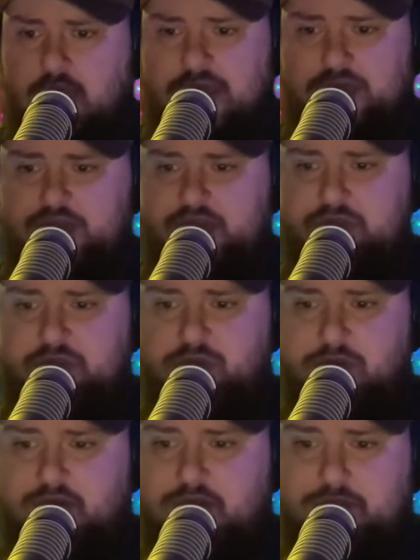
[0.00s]
That's just
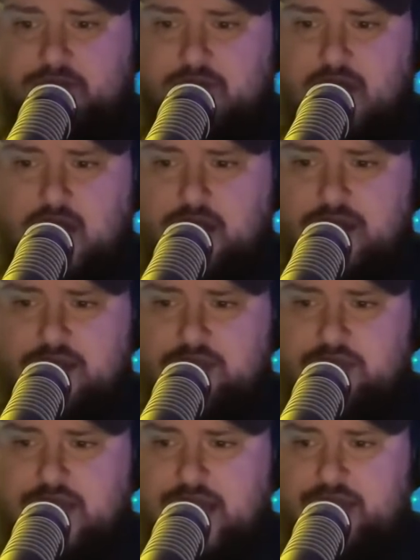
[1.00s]
between him and God.
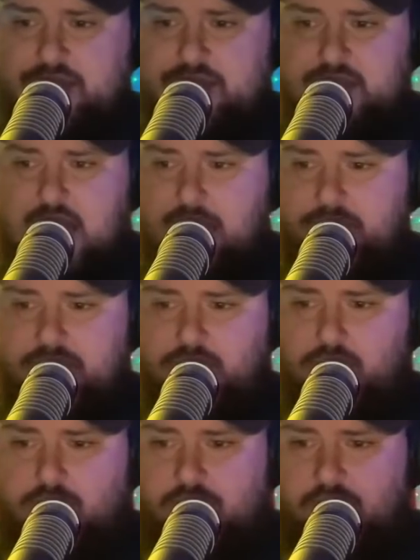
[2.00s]
That is not
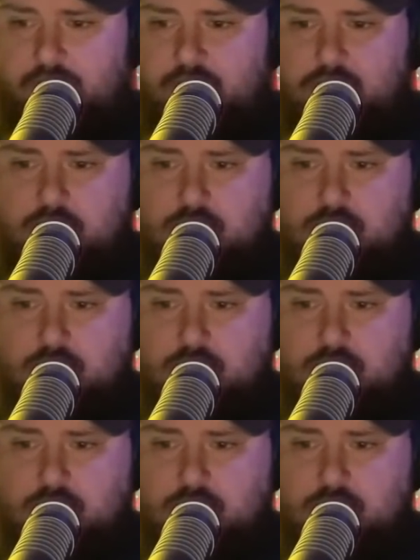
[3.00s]
between,